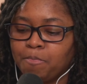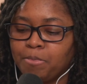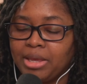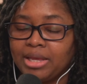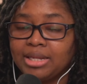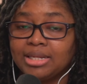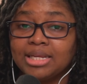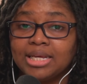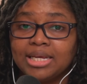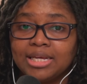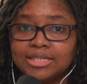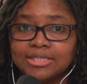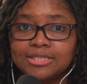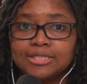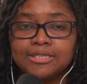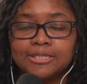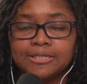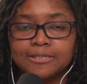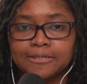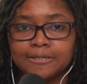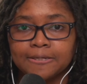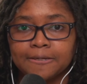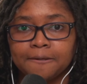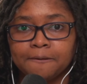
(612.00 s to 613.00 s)
And
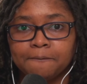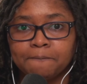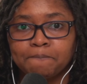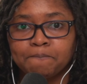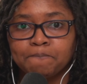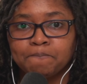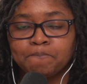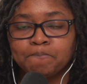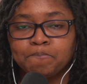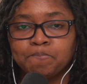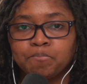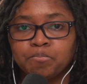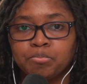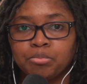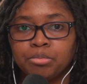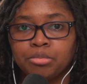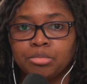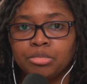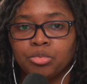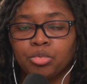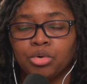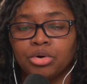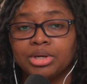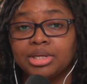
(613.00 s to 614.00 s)
instantly,
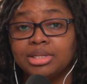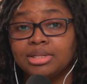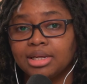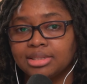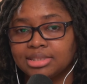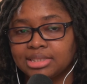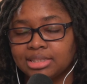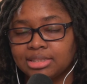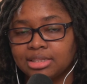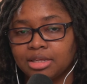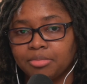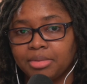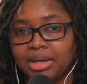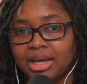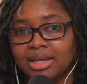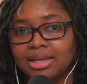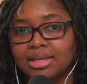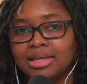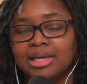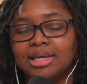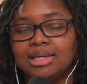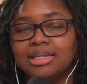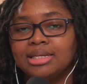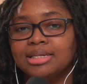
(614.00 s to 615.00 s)
well, I take that back.
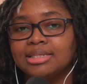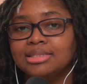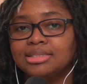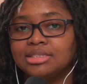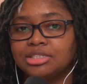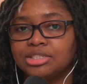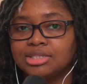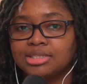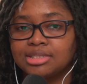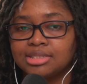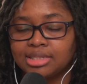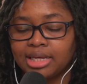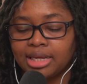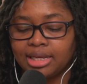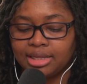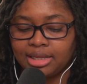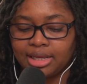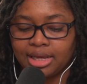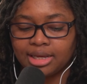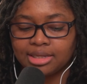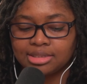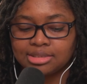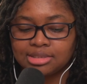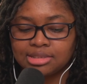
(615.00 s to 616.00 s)
He didn't just say
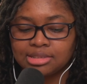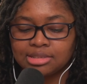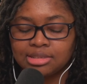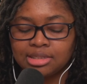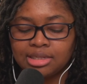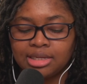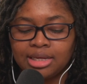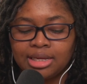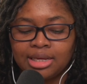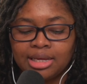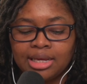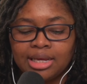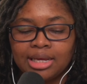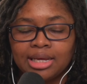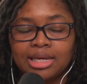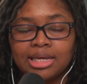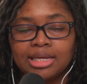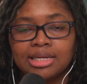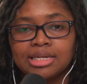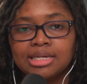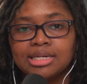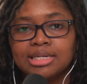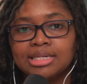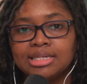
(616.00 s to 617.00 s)
yes.
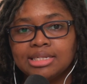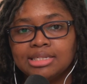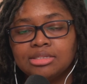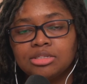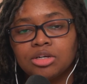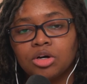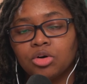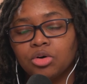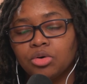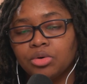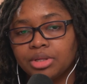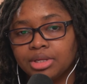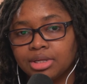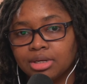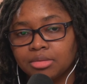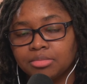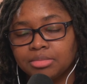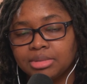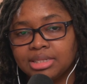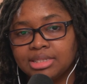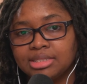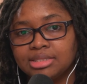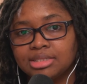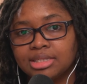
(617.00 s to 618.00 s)
He told
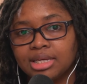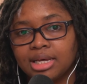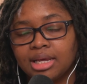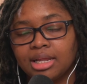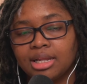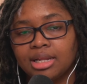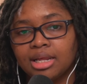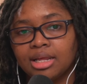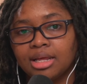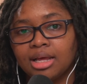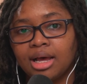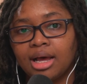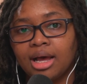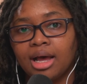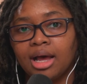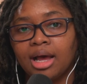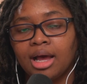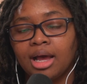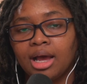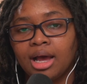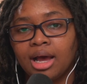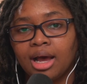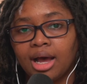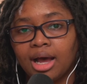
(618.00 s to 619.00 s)
him, he said,
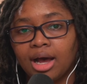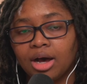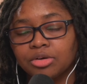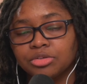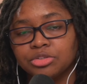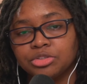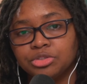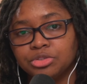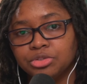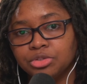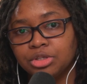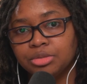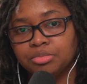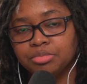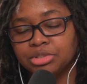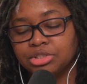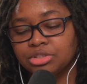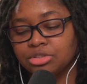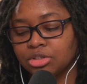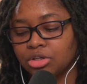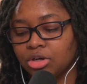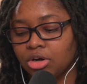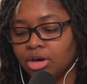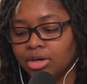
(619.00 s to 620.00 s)
"I'll do it,
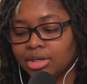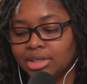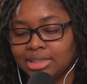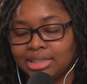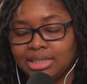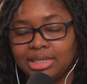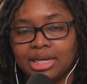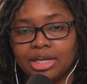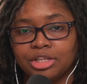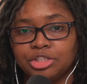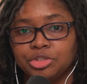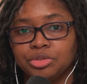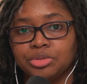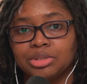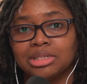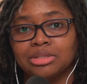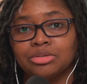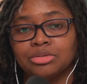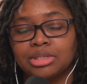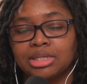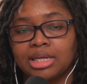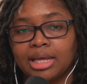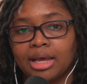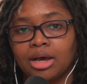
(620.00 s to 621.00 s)
Mr. Carnegie, and you
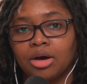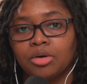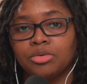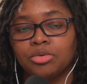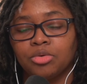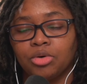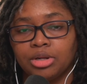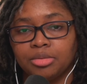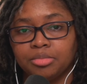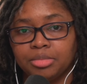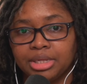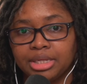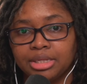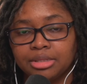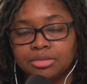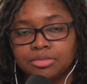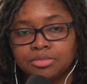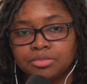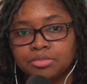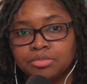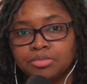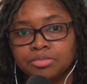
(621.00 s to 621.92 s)
can count on me."